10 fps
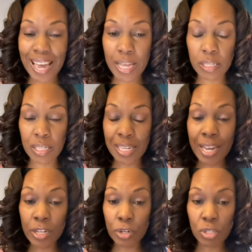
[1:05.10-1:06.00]
and
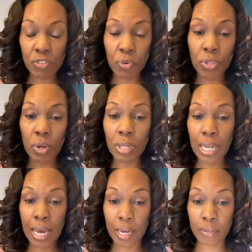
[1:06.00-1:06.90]
standards for their
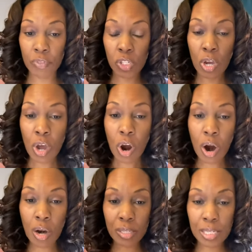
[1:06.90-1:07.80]
lives
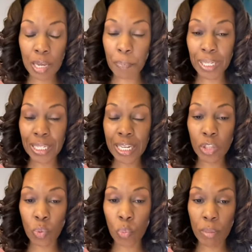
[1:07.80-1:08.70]
are typically
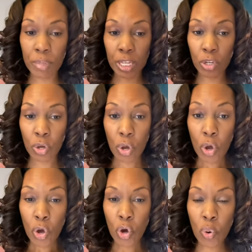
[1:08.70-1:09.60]
the women
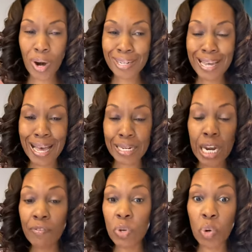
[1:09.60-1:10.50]
who are not
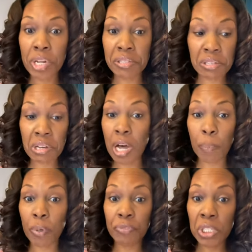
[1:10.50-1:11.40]
everyone's
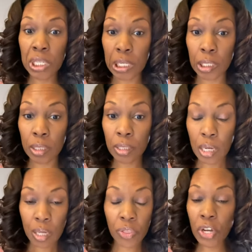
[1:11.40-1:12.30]
cup of tea.
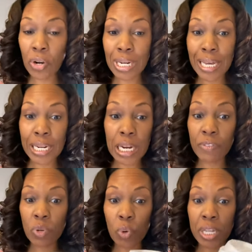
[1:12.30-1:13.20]
They are not
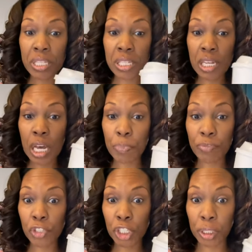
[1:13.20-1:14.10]
everyone's cup
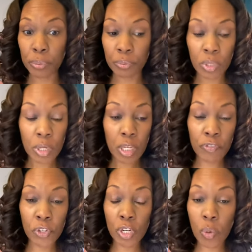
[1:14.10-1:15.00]
of Joe,
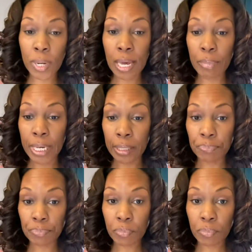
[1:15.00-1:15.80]
if you know what I mean.